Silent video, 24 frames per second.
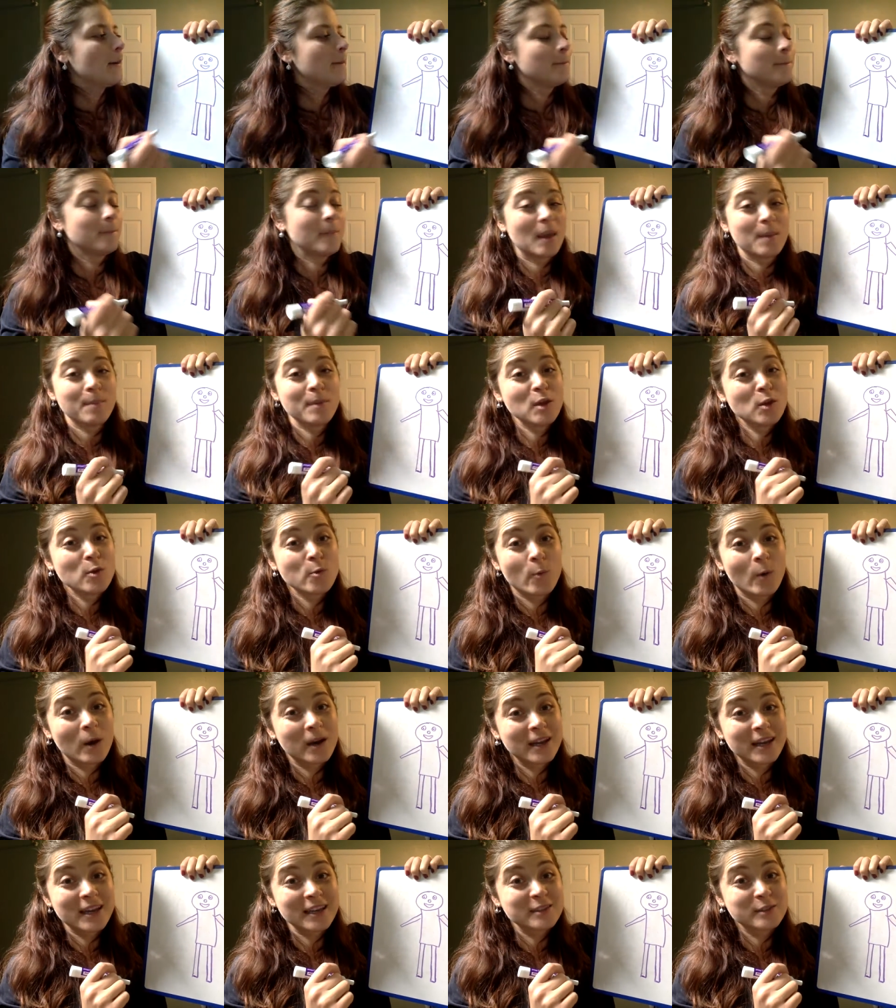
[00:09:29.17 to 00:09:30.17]
Maybe you
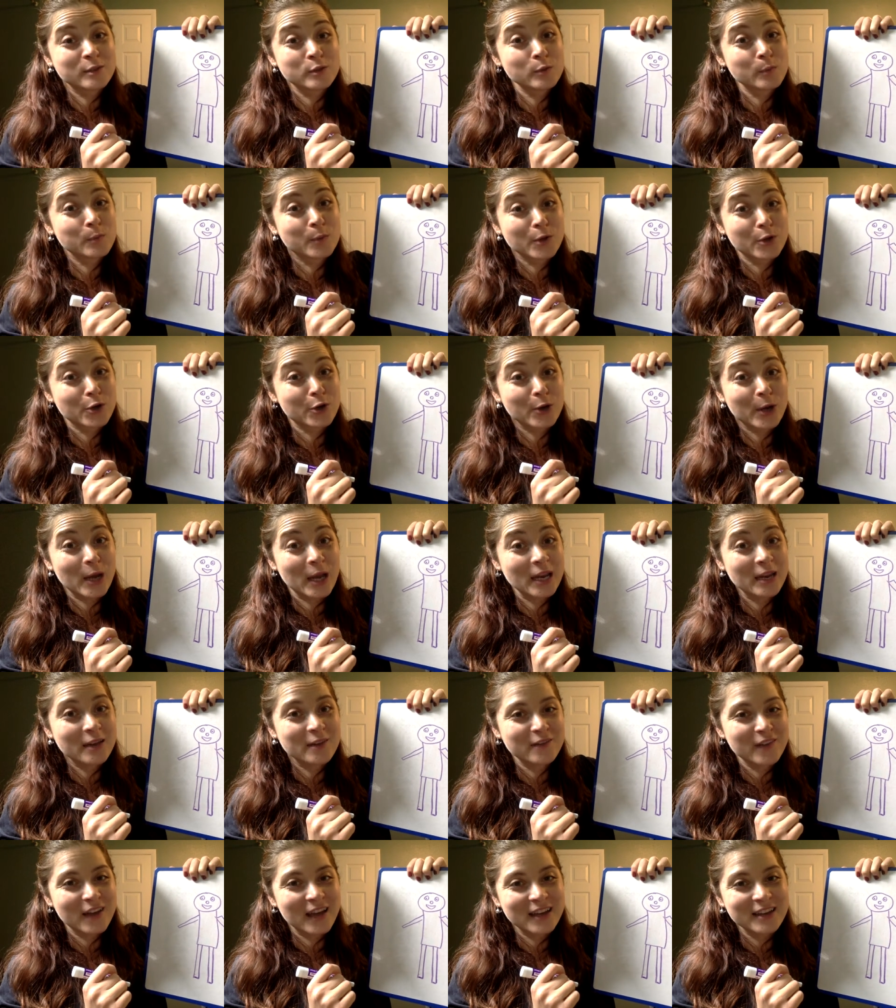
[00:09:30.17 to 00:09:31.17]
want to get super
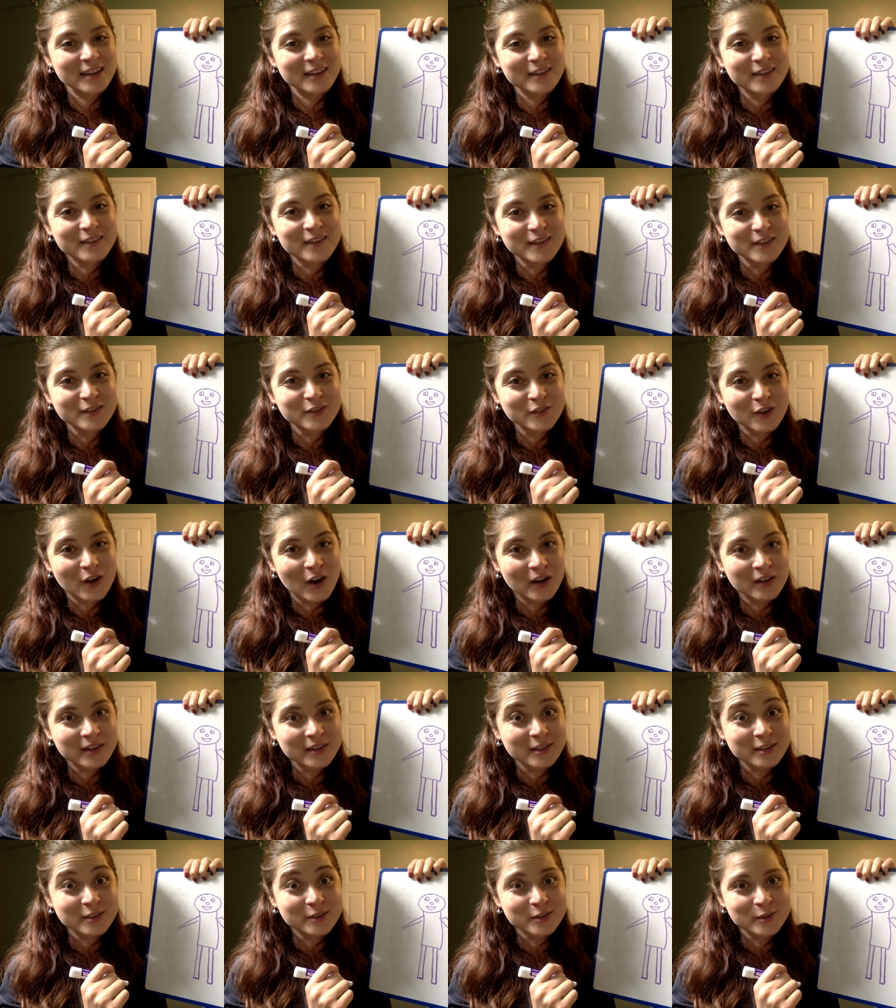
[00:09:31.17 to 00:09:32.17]
creative and you can draw
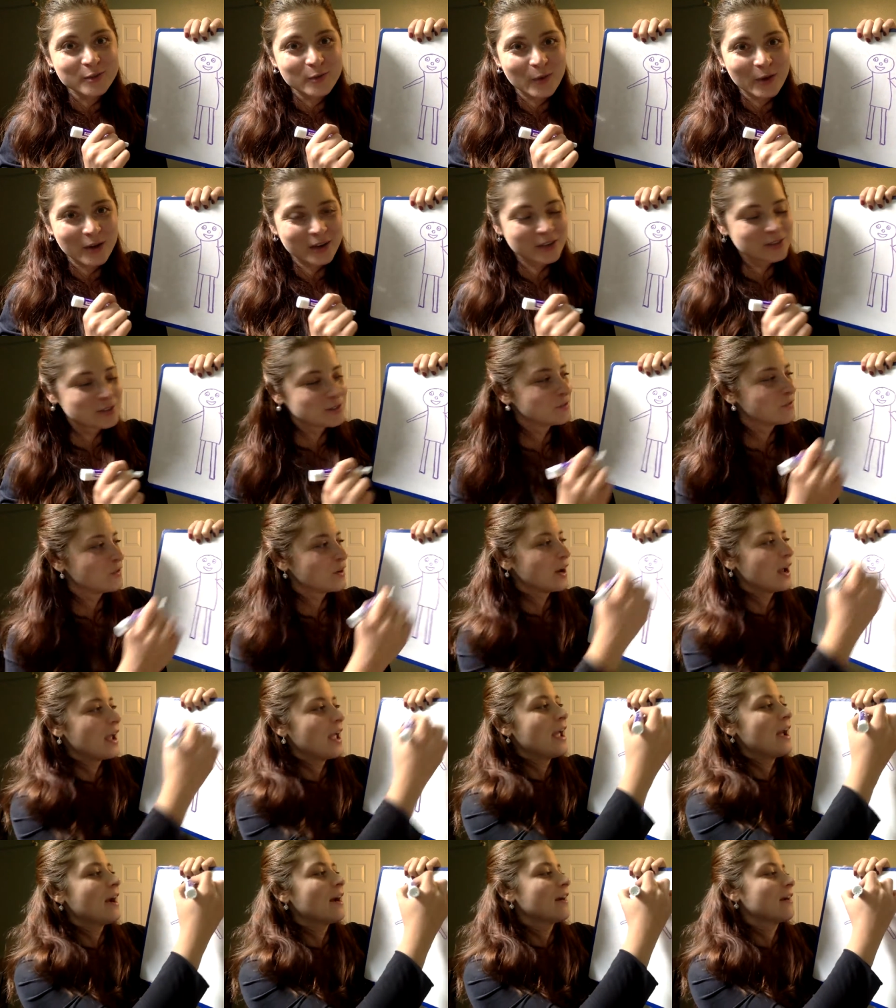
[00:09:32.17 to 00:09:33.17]
little squares for
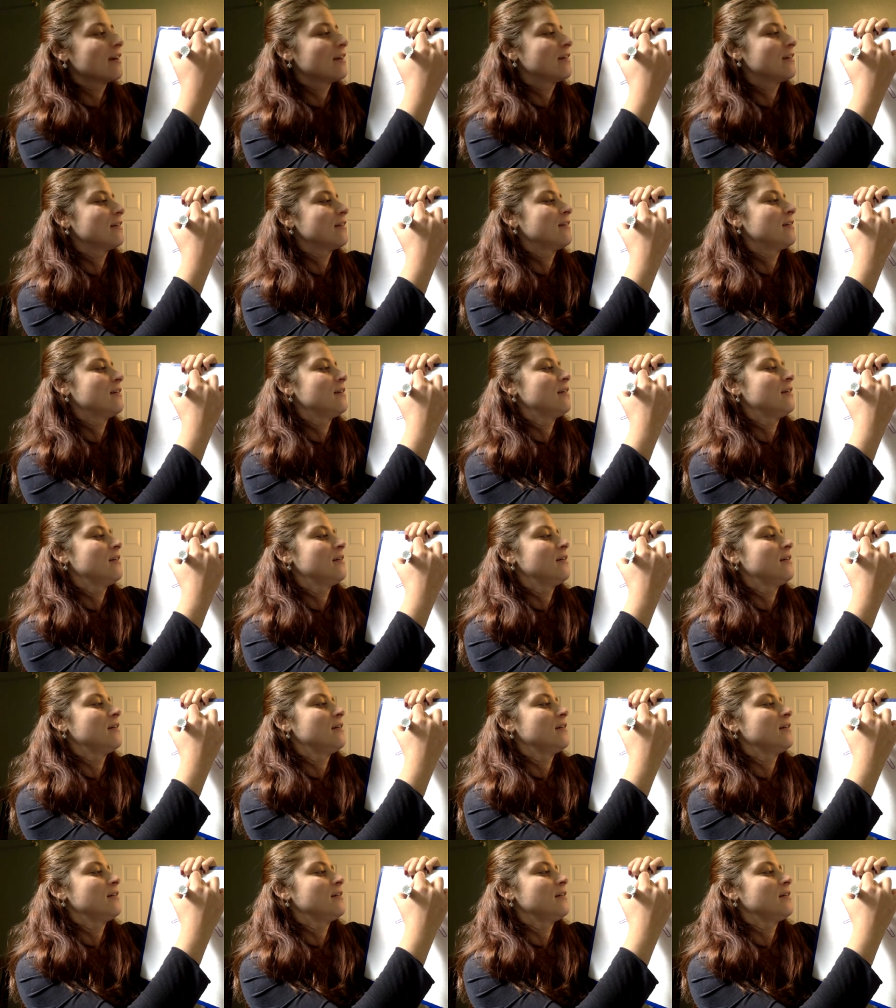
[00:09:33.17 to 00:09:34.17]
hair,
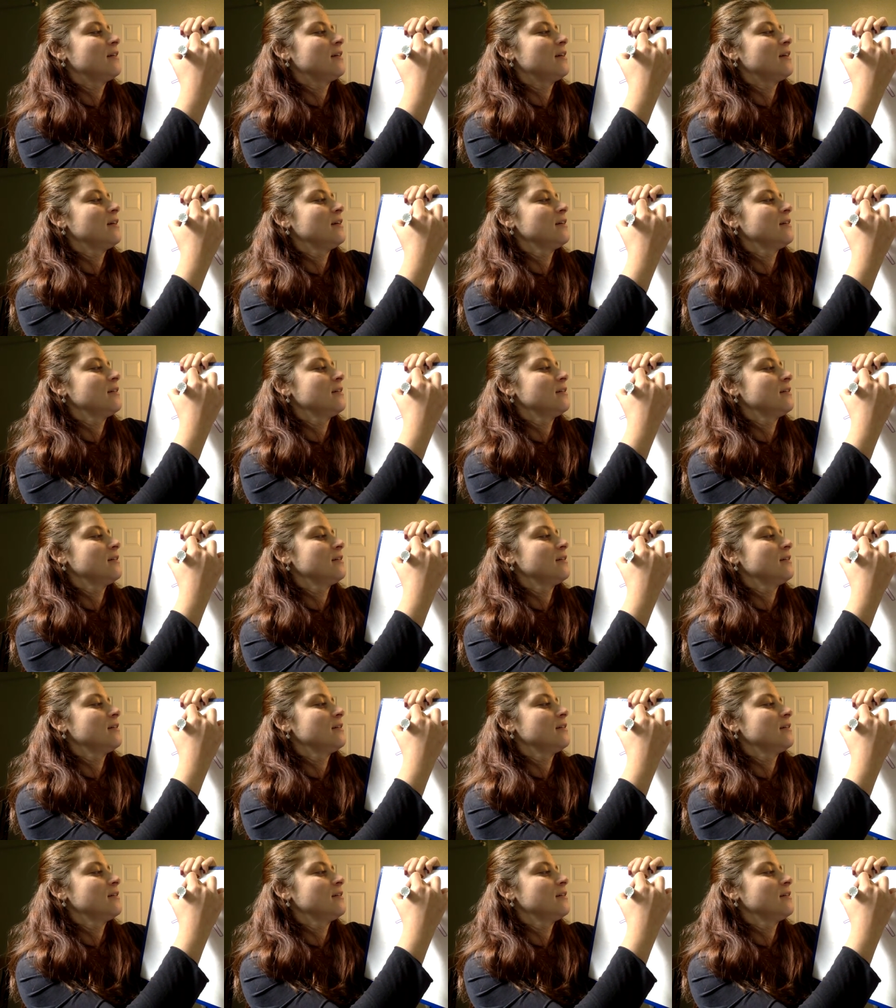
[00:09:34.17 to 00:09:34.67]
right?